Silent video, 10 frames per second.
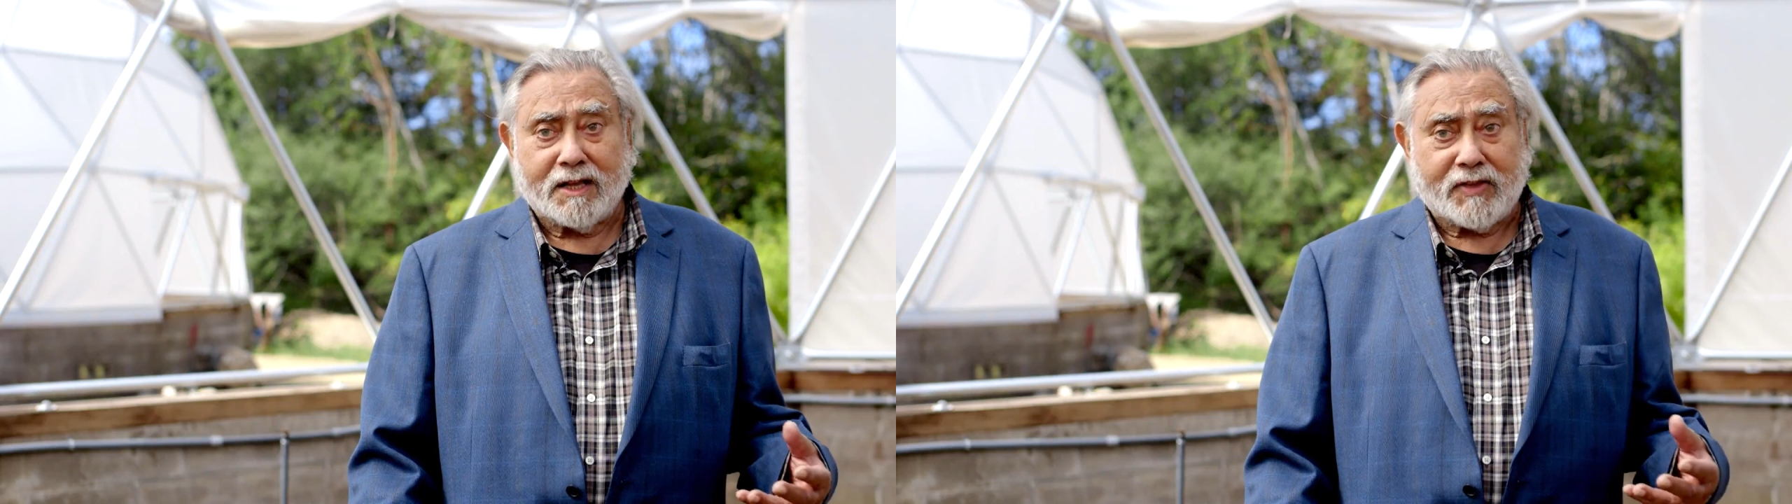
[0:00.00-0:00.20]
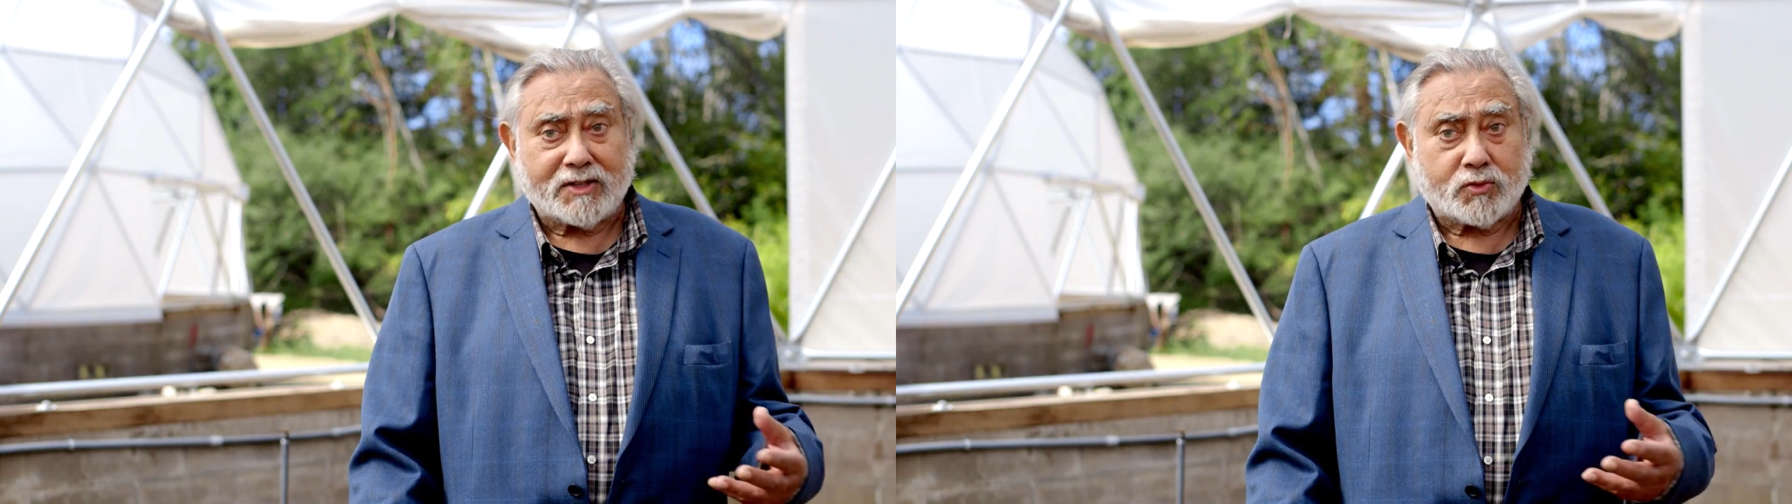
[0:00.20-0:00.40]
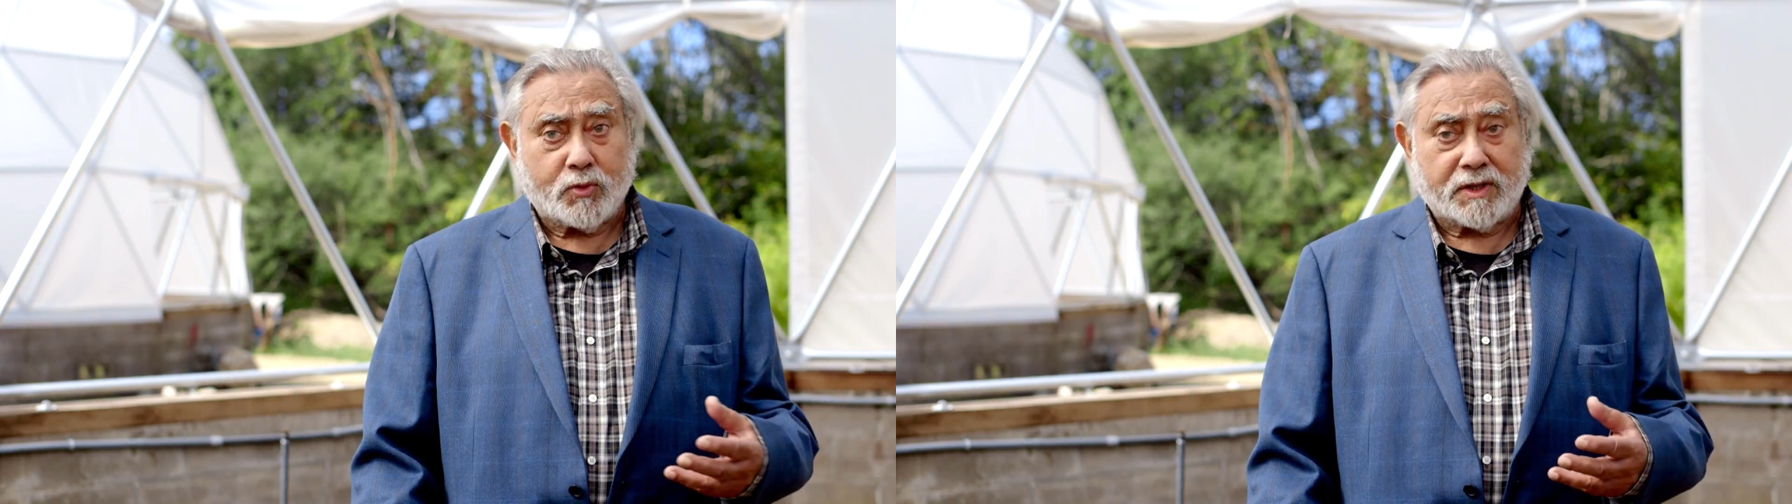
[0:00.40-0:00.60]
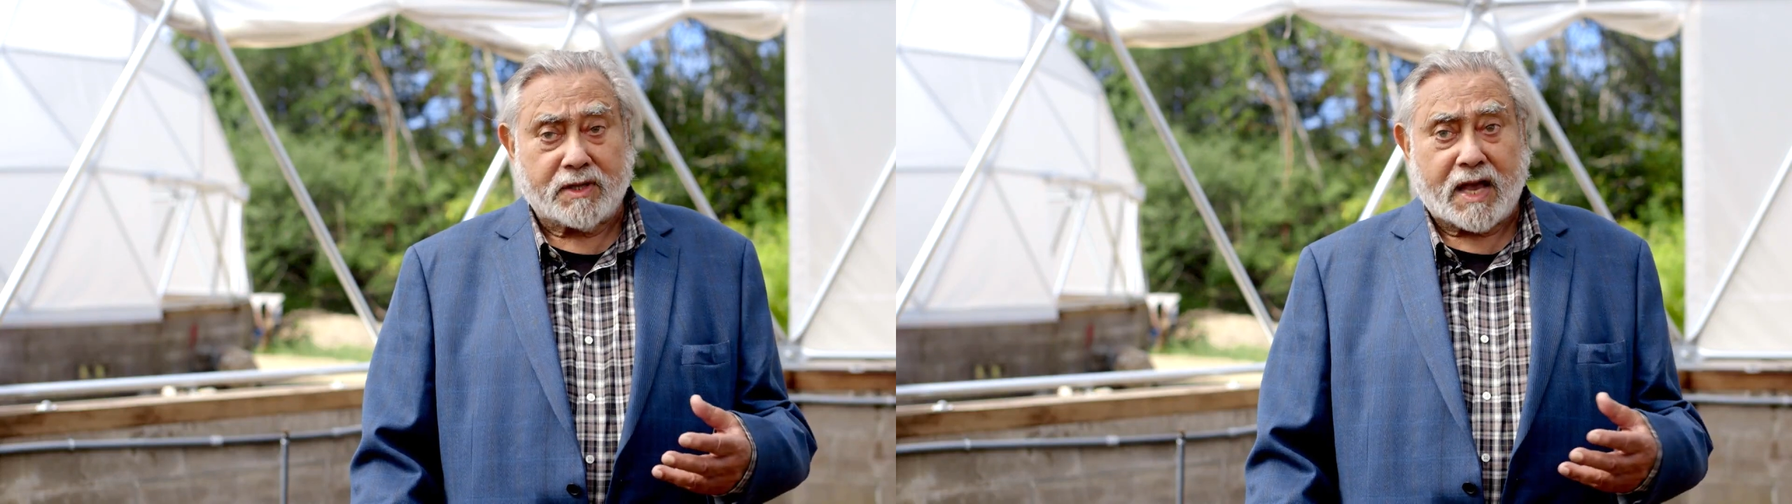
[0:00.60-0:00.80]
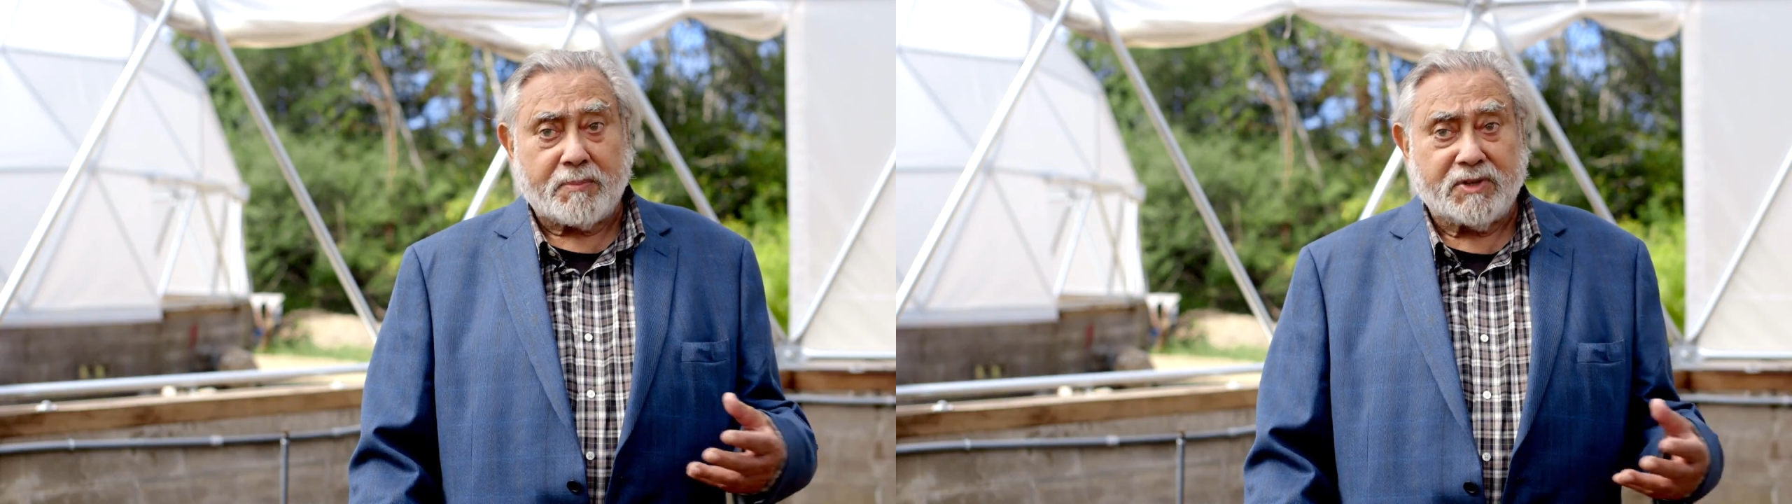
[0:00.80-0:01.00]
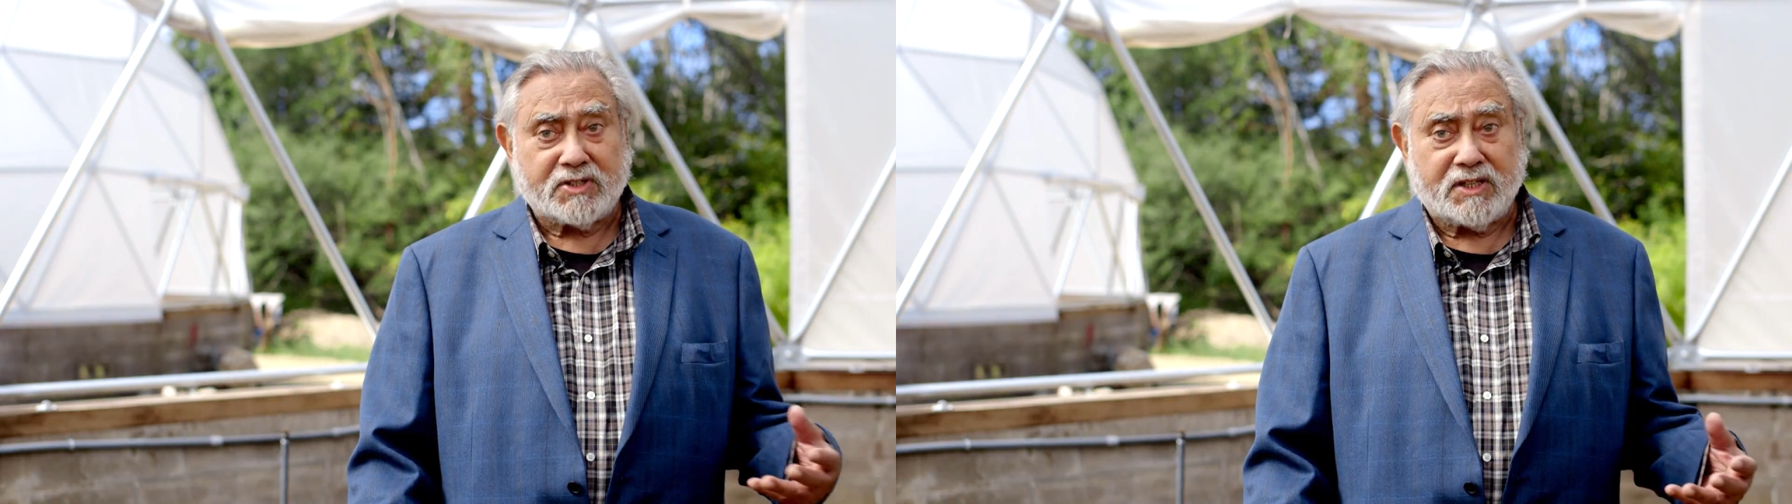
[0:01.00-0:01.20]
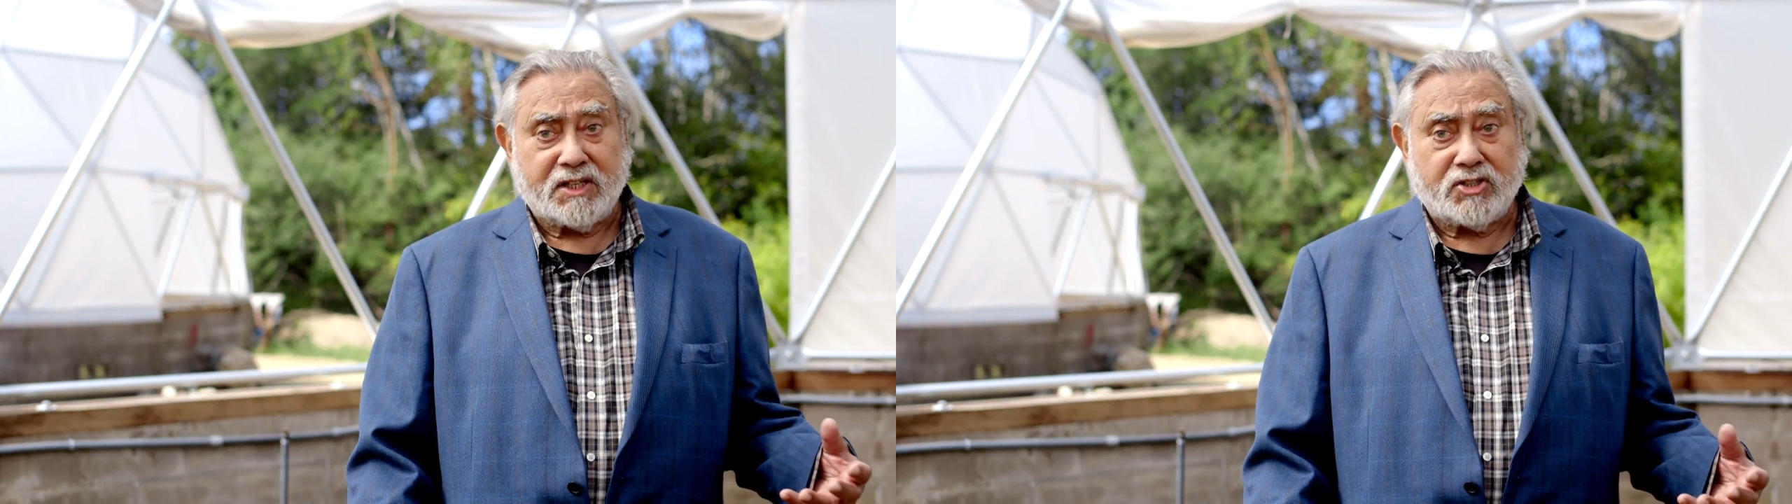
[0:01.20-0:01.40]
and that's what happens in